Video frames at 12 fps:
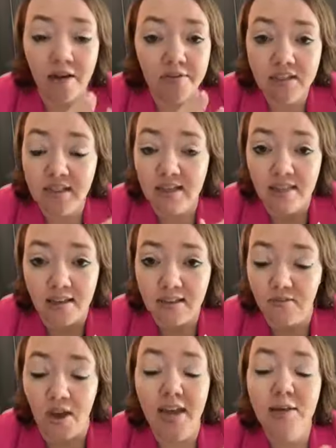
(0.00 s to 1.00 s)
obviously
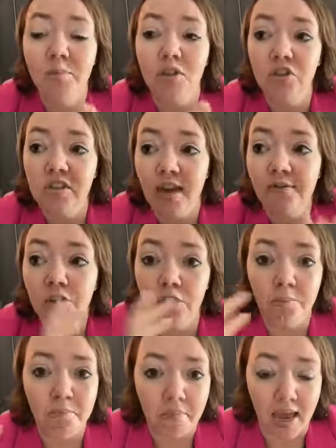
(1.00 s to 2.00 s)
that's fine, but just have
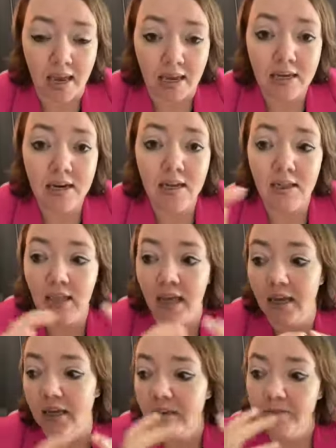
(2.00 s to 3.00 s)
your main
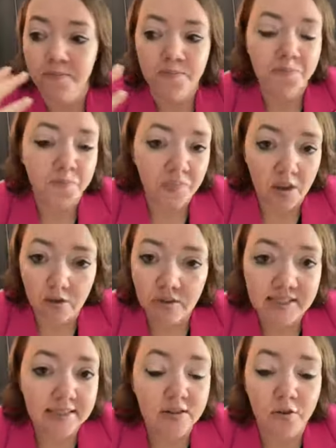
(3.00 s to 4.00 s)
like
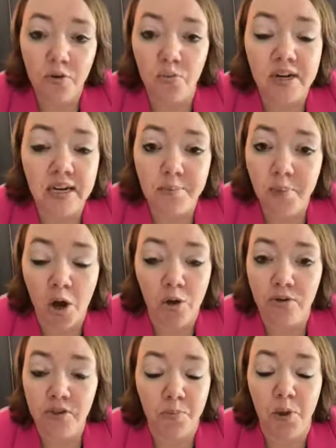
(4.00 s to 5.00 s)
3
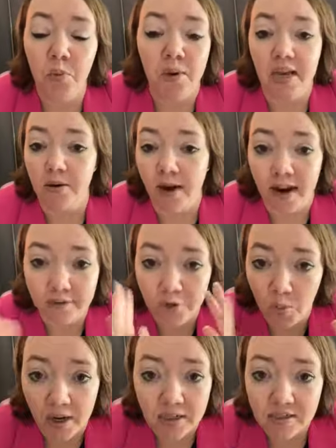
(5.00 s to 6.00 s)
posts per week, right? If
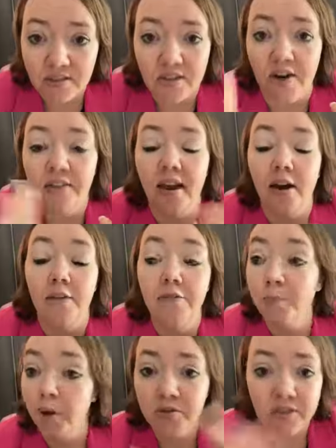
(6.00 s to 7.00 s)
you wanted to start there. If
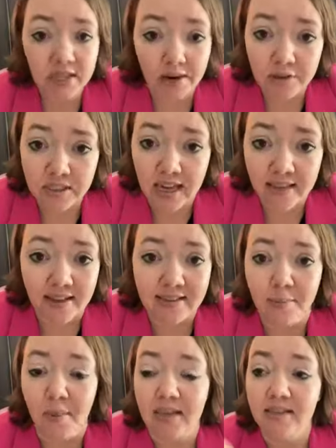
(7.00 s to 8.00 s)
you're posting every day,
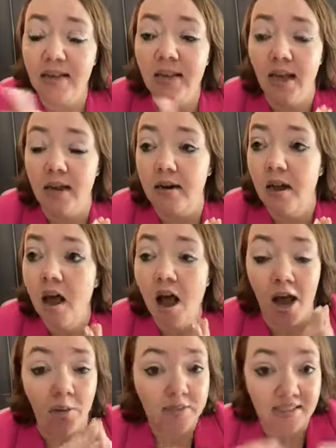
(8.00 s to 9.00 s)
that's amazing. And
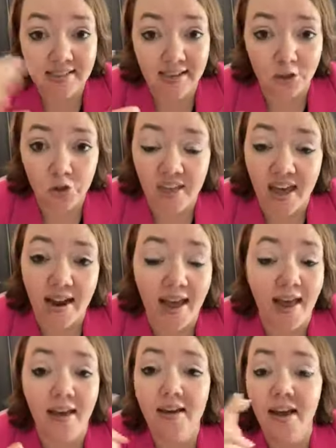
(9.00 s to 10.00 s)
I would schedule that
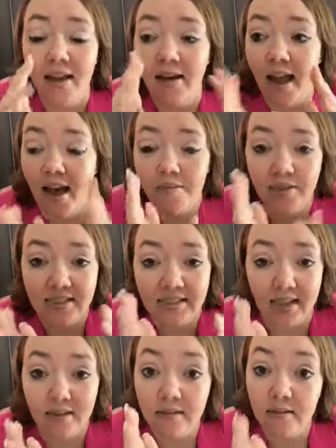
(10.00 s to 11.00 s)
ahead and have a
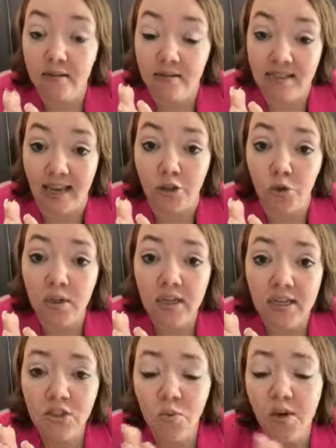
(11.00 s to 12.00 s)
set schedule
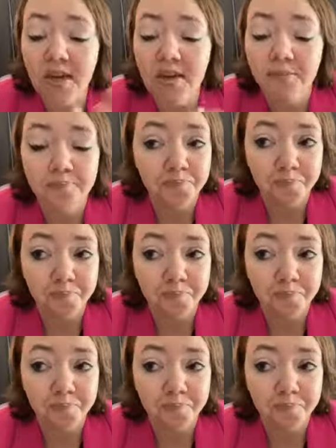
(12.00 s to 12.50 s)
each week.